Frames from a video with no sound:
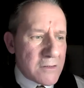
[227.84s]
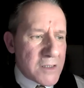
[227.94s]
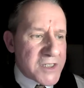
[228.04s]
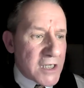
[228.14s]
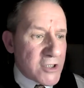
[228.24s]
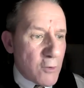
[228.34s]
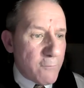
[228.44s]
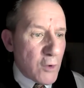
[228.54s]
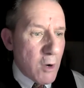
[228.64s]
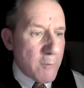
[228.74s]
The cellar door
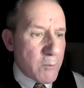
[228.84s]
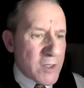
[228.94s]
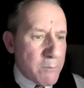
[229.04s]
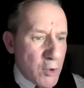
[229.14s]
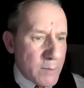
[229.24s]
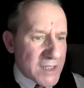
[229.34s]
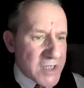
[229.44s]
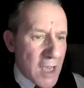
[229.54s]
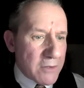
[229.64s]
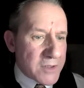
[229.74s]
flew open with a booming
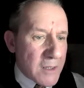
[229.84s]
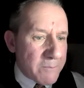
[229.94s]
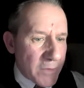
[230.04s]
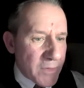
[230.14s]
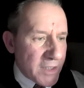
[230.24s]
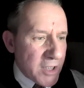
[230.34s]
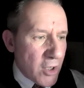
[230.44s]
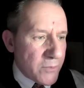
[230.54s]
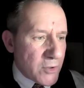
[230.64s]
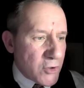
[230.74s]
sound, and then he
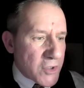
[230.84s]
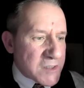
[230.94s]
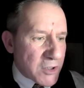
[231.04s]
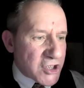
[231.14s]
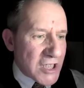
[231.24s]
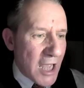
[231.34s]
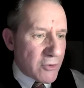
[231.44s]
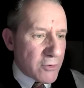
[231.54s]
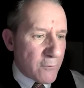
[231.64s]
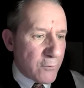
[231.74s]
heard the noise much
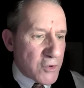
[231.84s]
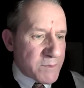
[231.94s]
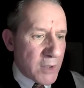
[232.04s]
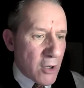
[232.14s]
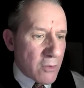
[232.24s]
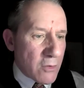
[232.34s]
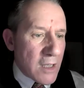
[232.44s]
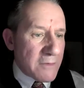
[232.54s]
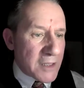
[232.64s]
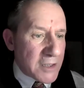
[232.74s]
louder on the floors below,
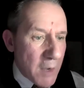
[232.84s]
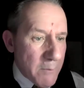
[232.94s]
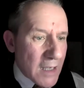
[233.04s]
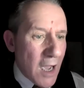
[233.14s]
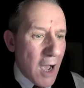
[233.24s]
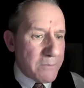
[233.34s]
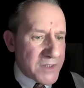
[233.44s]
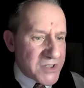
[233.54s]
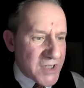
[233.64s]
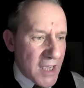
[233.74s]
then coming up
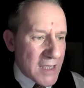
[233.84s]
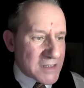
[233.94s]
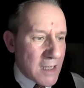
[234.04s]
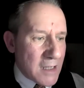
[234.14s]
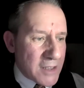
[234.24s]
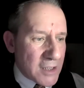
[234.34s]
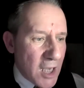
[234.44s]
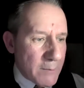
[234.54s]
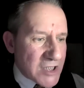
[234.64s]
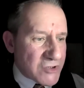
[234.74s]
the stairs, then
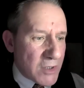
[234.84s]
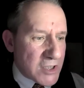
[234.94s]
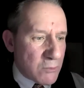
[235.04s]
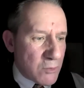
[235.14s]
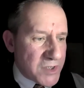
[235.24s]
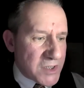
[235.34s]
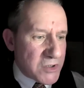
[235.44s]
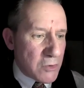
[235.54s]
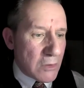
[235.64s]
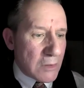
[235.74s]
coming straight towards his
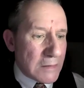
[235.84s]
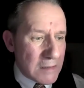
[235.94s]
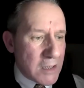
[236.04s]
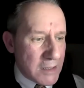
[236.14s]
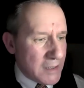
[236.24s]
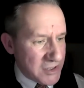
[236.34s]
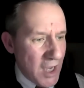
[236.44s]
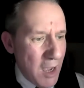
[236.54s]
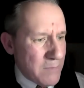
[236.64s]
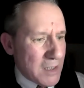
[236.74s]
door. It's
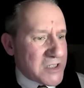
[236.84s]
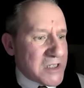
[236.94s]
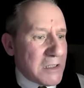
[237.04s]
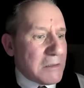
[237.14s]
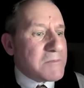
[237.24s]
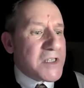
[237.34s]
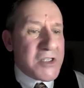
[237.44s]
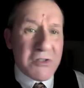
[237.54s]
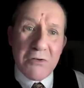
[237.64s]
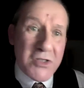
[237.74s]
humbug still, said
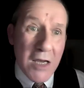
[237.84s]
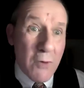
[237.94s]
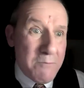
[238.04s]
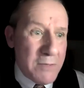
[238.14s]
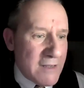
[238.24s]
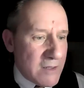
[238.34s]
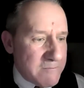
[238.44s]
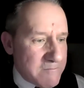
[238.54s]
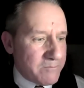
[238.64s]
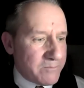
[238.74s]
Scrooge. I won't believe it.